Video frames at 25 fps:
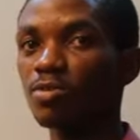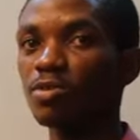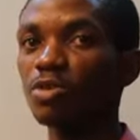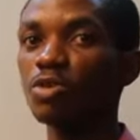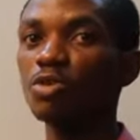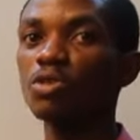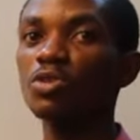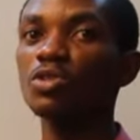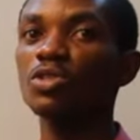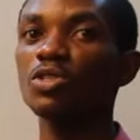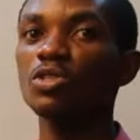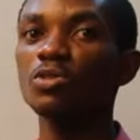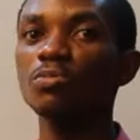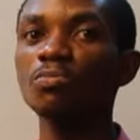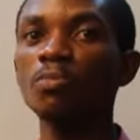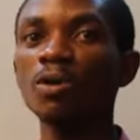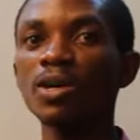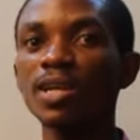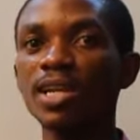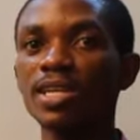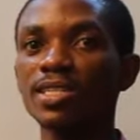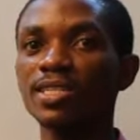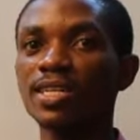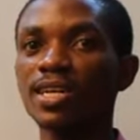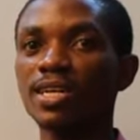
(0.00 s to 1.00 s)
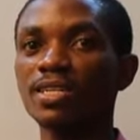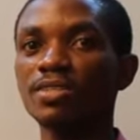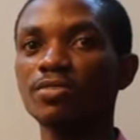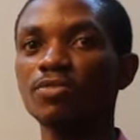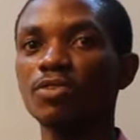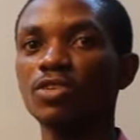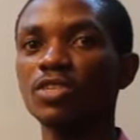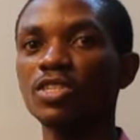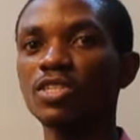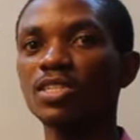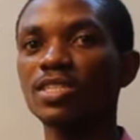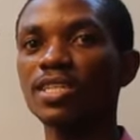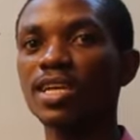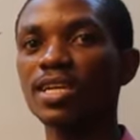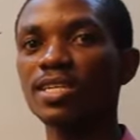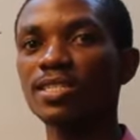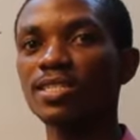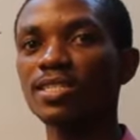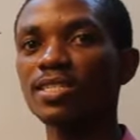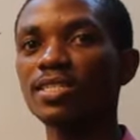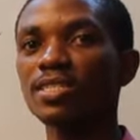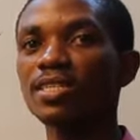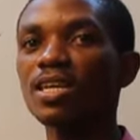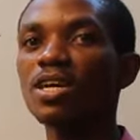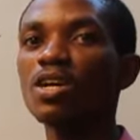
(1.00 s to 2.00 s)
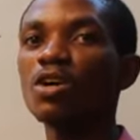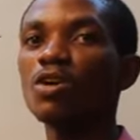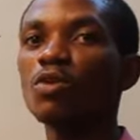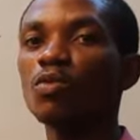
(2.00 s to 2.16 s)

we use small letters for distances,